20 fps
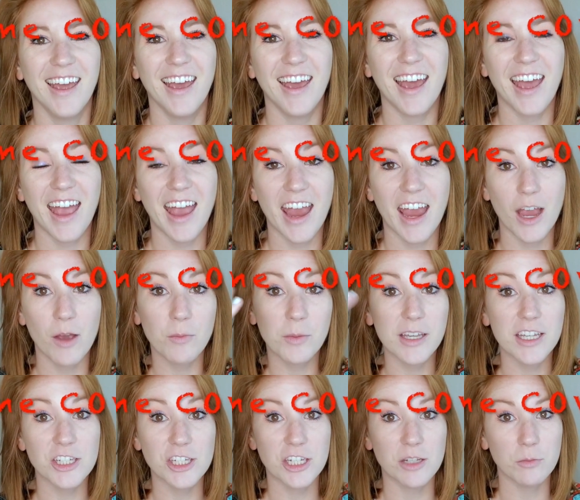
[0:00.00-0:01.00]
a
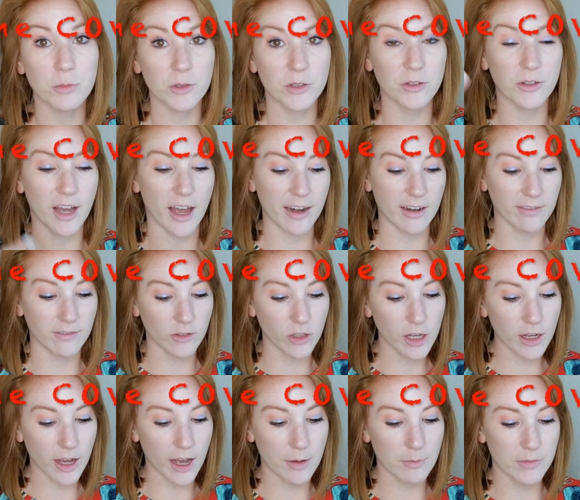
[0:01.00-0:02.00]
peachy blue kind of
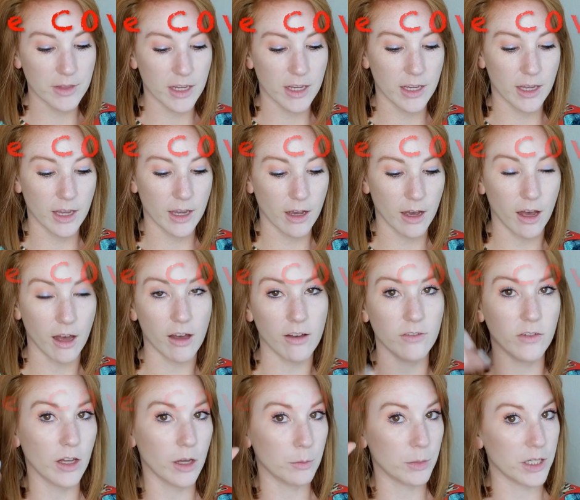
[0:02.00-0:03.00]
look, I'm thinking of
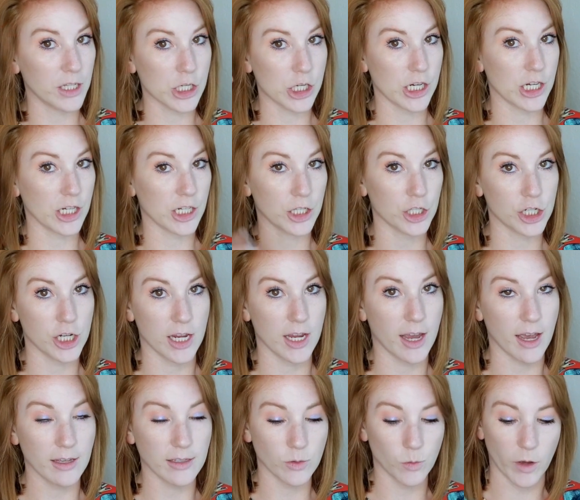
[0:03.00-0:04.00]
a peachier cheek
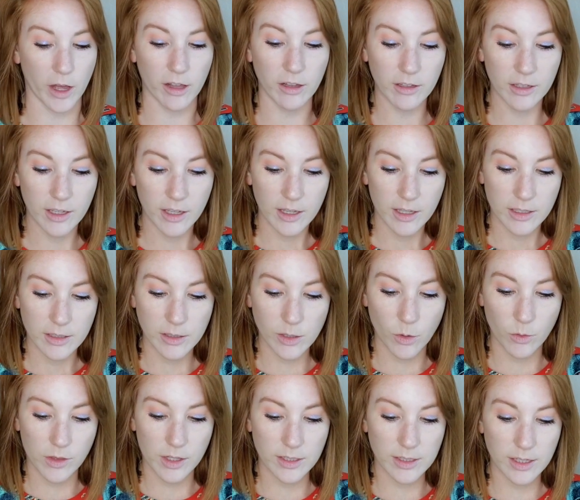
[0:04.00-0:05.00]
as well. So
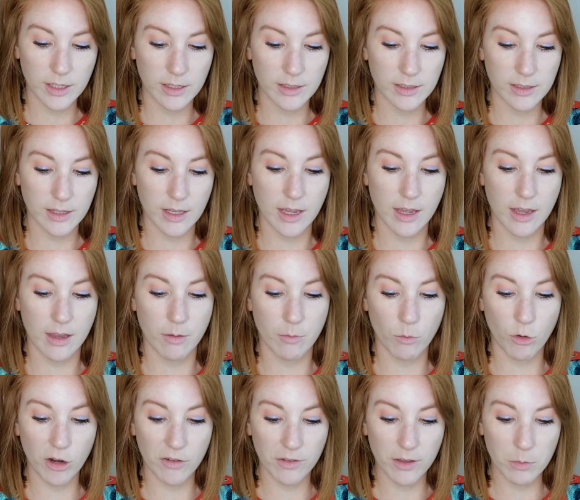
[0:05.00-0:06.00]
this is the
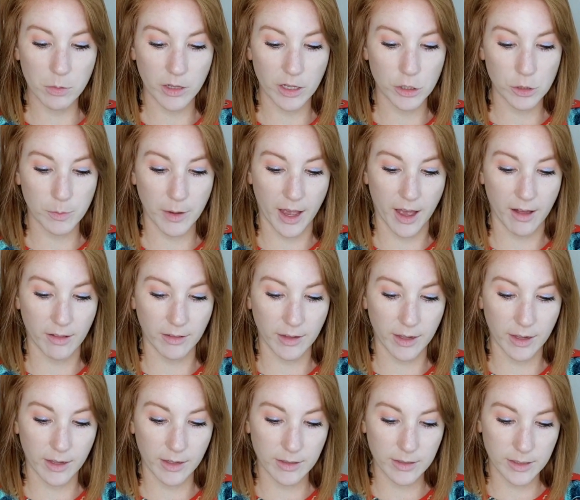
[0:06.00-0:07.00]
Morphe blush
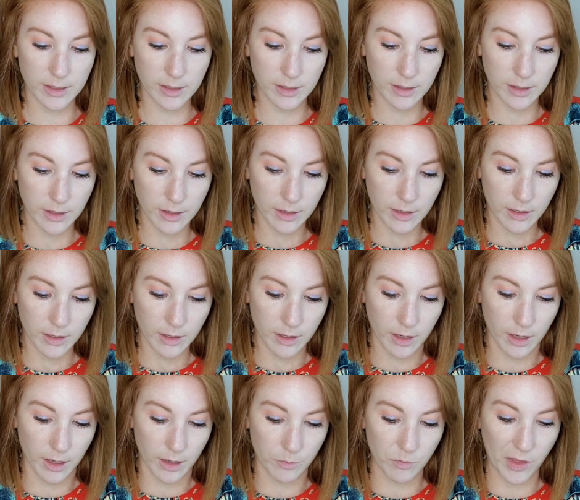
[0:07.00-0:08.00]
palette.
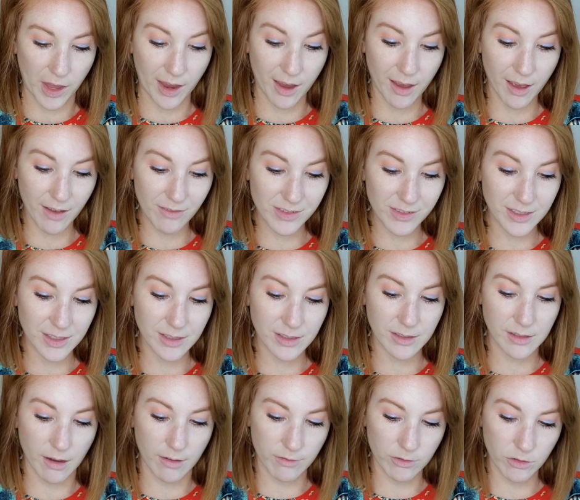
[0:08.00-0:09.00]
They have
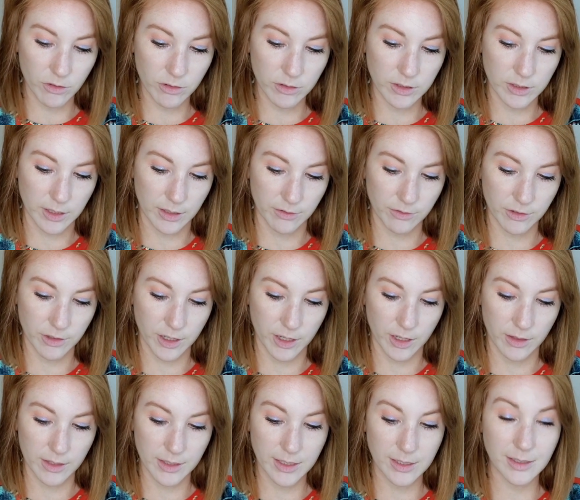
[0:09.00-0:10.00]
several different,
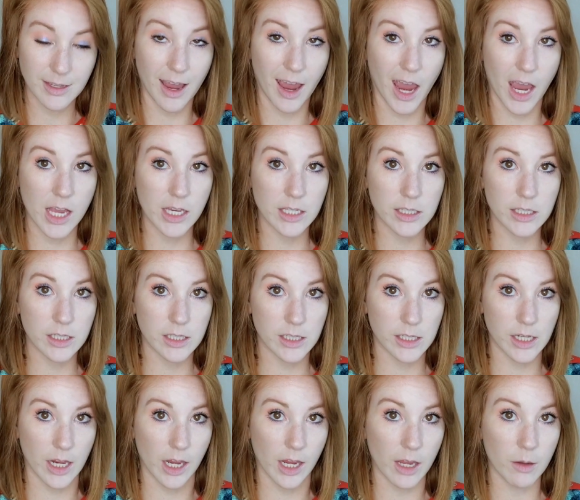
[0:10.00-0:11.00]
this is
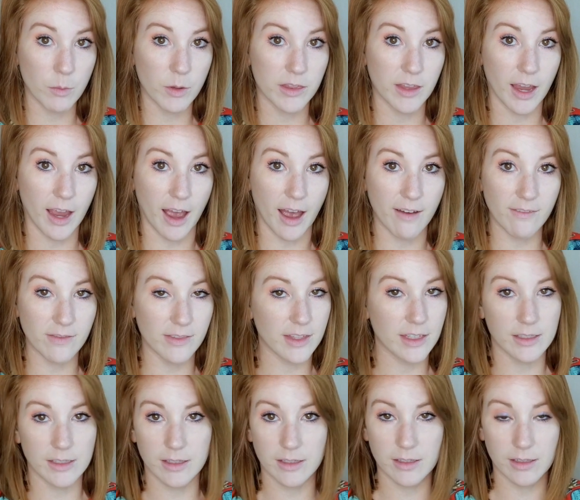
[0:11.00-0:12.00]
8C, but they have
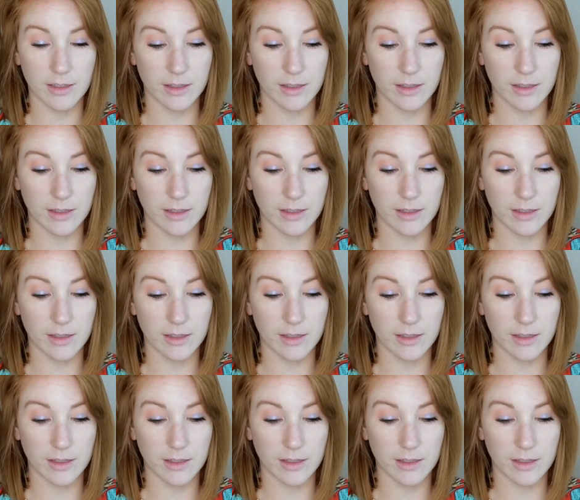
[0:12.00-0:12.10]
these